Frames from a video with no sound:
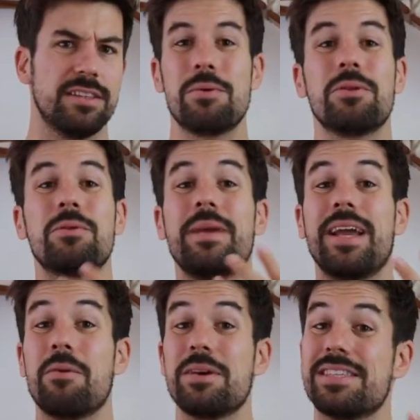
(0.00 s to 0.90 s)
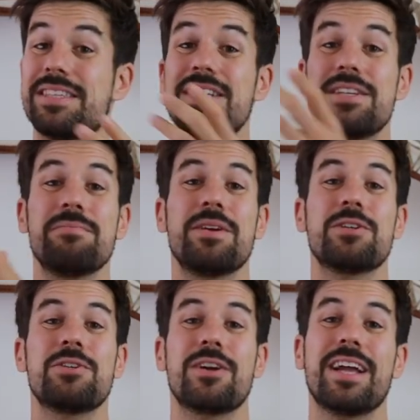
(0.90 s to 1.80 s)
You want to make a wise decision
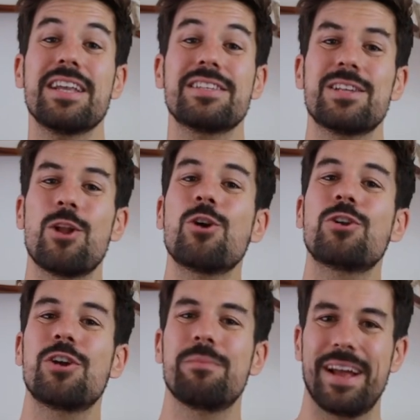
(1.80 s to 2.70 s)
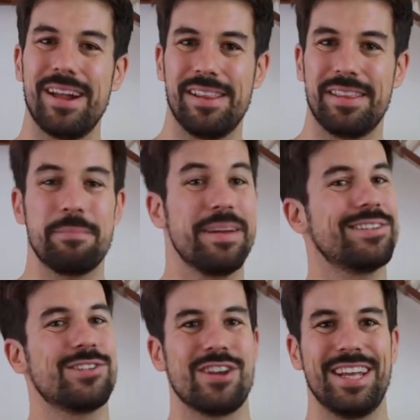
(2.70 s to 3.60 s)
because your cat's long-term health
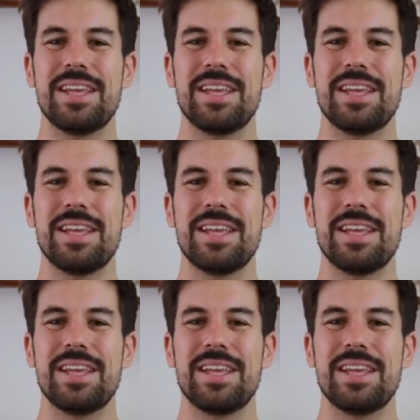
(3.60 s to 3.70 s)
depends on it,